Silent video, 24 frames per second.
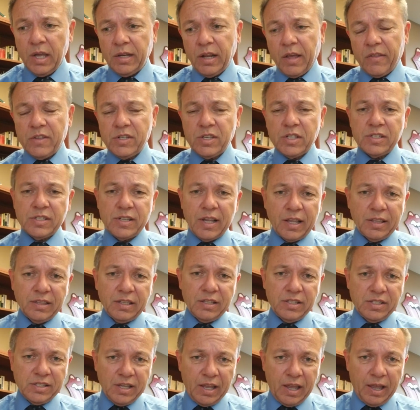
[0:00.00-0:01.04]
Now, this is not to
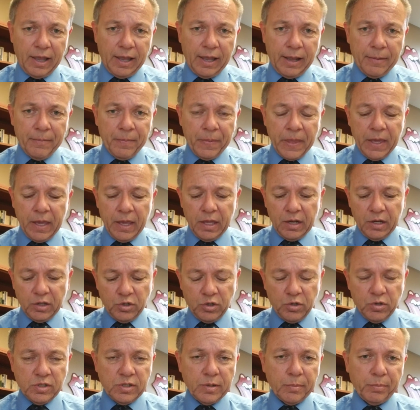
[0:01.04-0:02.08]
say in a
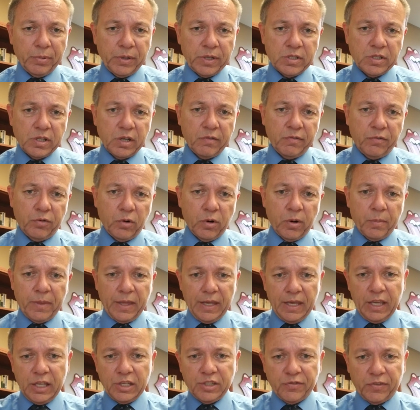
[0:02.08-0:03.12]
too simplistic form that
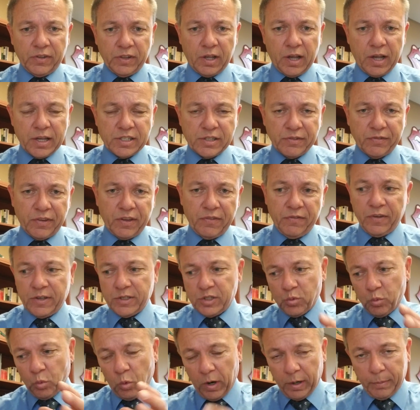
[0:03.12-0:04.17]
each philosophy
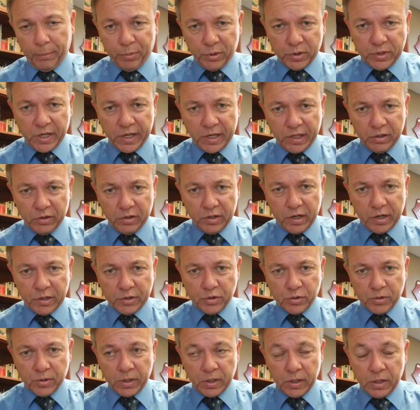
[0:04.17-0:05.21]
fits one particular
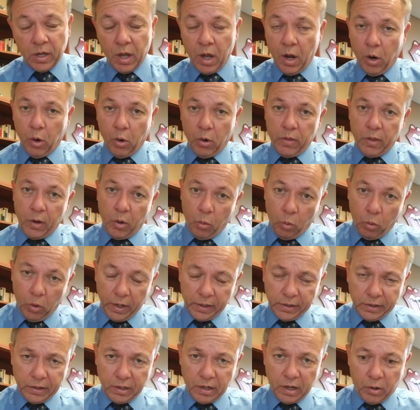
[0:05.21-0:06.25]
country or that
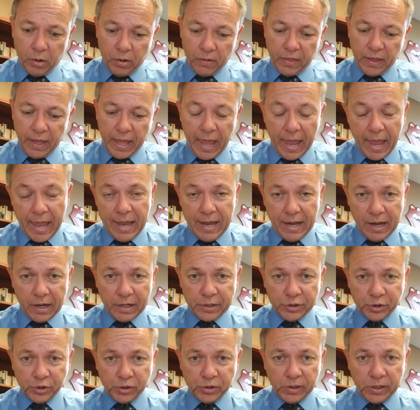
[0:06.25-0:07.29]
one or that a
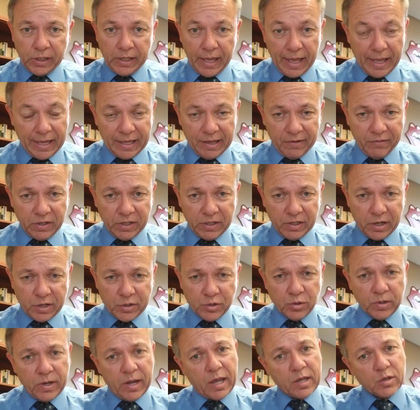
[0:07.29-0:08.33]
country, a given
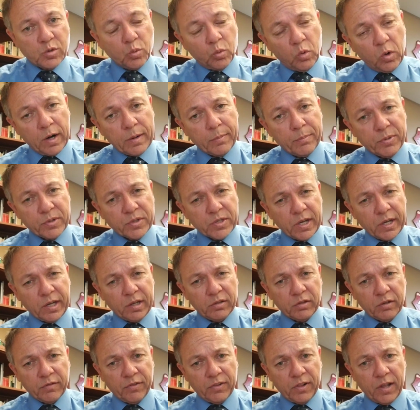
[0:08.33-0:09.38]
country has one
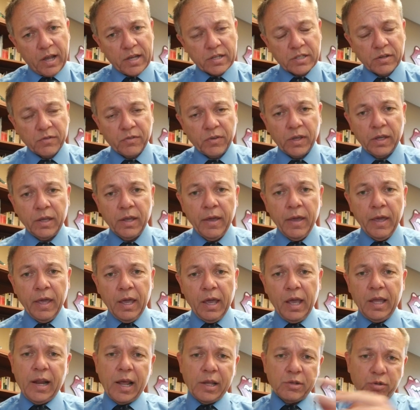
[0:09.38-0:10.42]
particular philosophy.
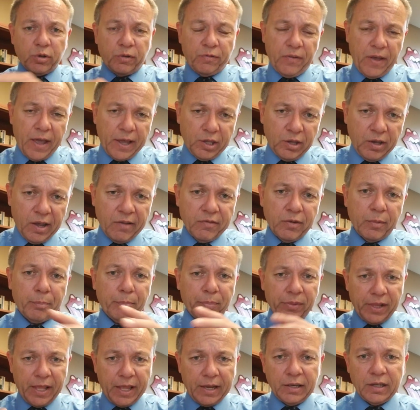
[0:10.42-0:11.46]
In actual fact, you have a
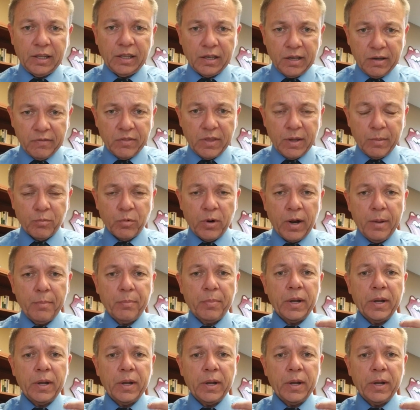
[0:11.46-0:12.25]
blending of them, right?